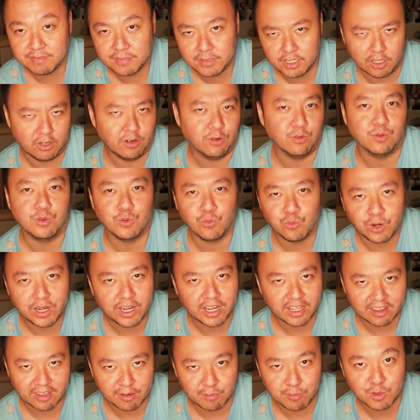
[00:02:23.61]
you know, the
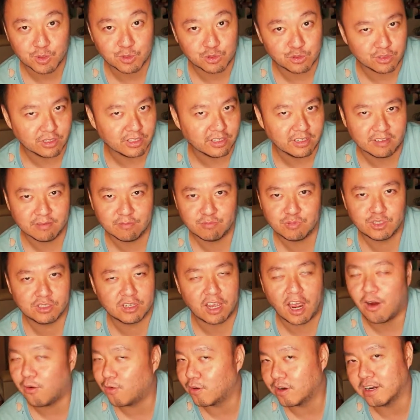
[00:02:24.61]
winning team usually
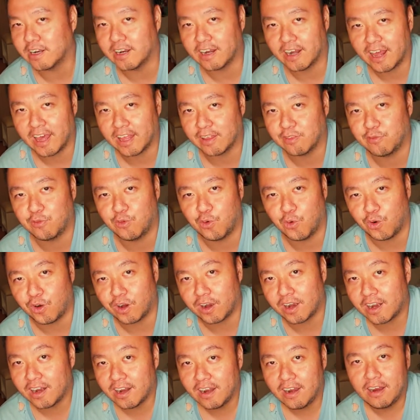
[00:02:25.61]
scour the net
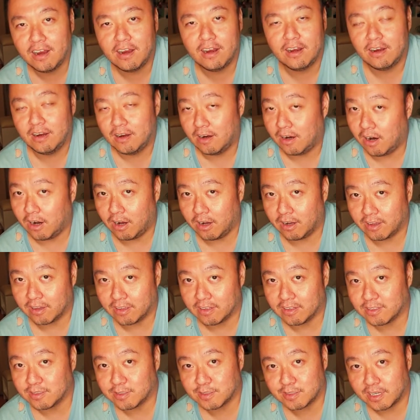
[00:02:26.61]
for
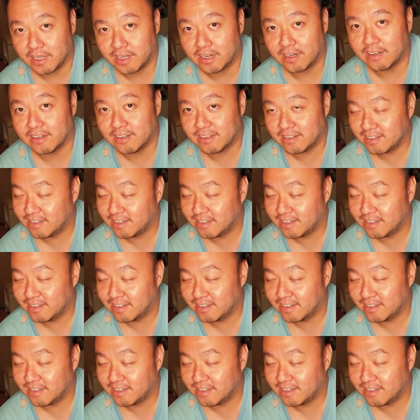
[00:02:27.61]
articles and,